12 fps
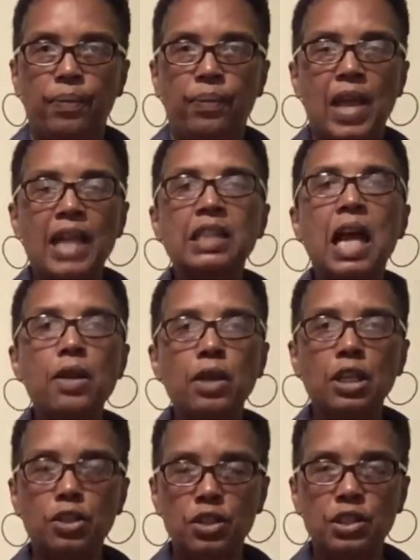That's how you
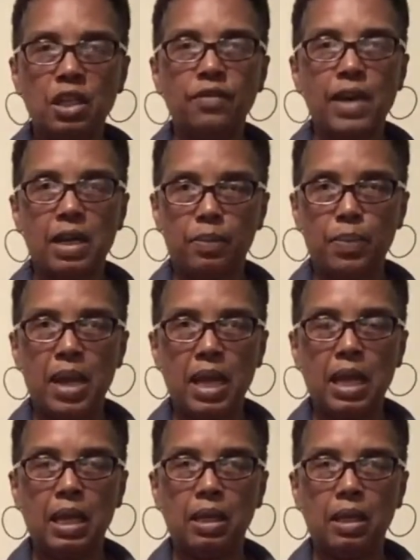get yourself out of
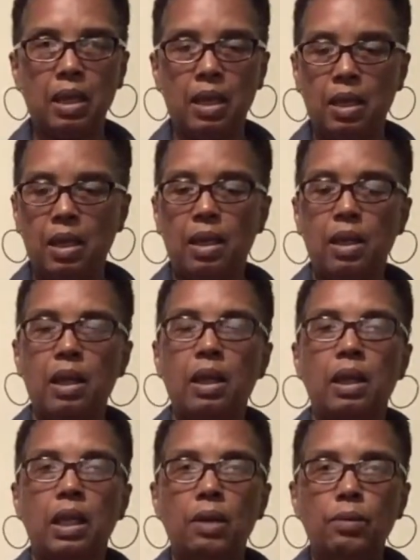pain.
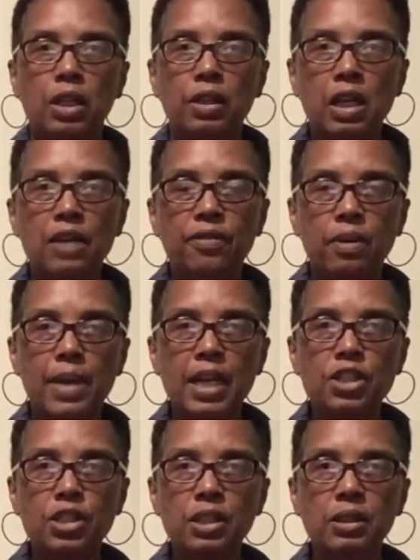Get rid of the
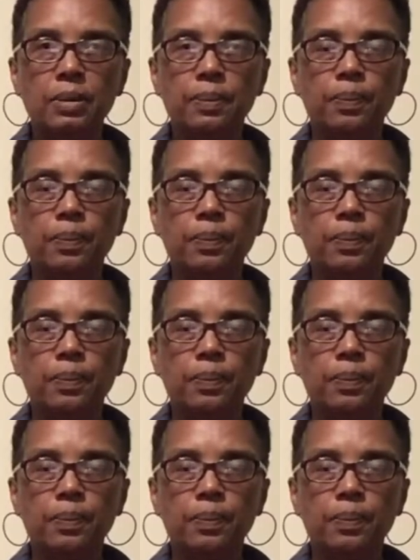inflammation,